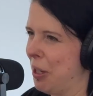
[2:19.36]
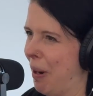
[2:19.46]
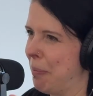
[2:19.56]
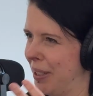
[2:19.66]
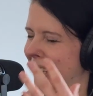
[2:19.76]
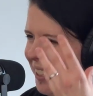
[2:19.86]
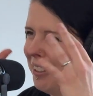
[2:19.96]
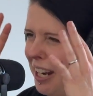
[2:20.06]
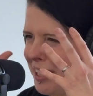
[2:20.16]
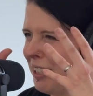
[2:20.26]
rapidly your
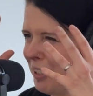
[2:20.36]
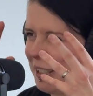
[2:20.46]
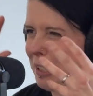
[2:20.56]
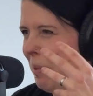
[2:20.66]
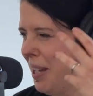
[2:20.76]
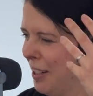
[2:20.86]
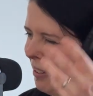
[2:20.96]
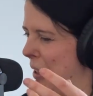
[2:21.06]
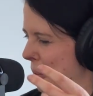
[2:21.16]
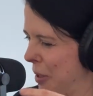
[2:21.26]
head starts to spin and you're
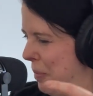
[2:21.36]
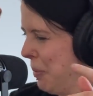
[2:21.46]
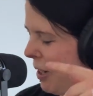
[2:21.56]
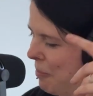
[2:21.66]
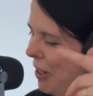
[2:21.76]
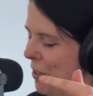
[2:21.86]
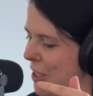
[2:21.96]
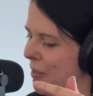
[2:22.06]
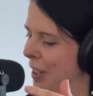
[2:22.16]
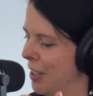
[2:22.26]
like, wait a minute, where am I on the
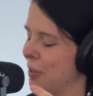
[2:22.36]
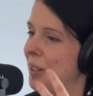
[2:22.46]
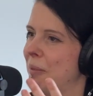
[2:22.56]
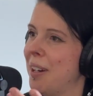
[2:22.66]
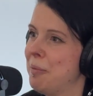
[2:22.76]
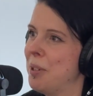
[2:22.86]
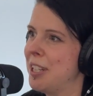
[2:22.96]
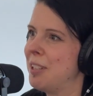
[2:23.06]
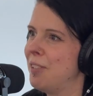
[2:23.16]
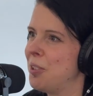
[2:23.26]
sphere? So I wanted
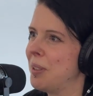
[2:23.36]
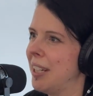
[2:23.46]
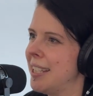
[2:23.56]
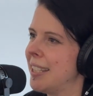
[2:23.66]
to visualize